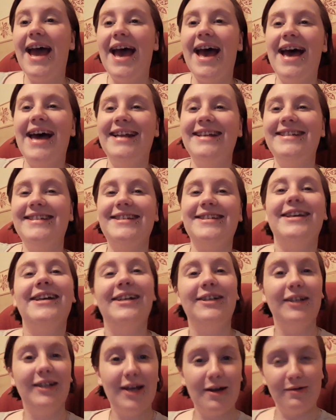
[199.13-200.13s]
And
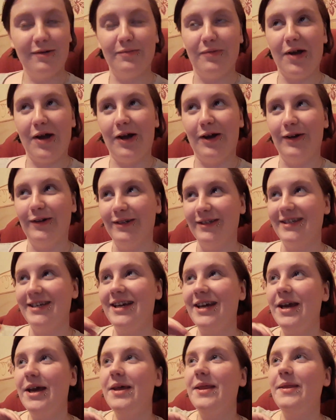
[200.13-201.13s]
lo and behold,
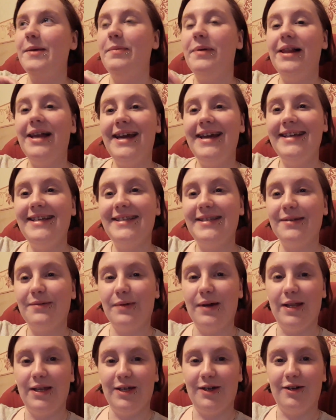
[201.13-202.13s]
the place
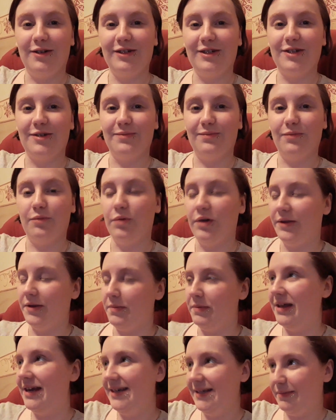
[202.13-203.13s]
where
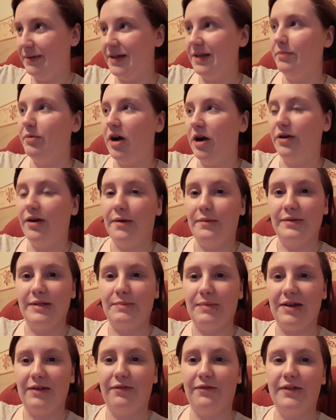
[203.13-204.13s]
the program was
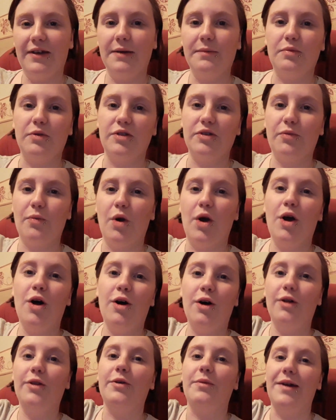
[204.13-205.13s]
being filmed was
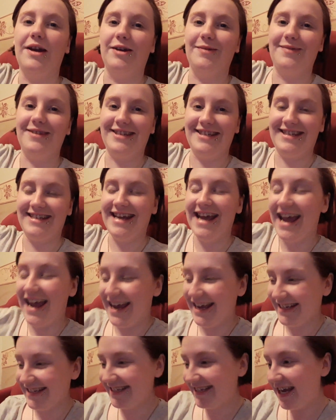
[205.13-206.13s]
all the way up the
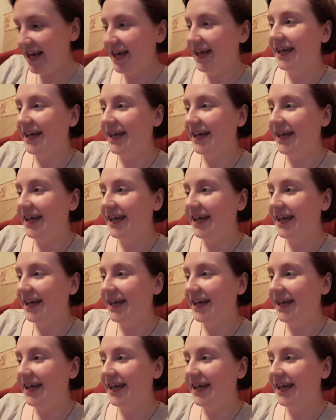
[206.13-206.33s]
stairs.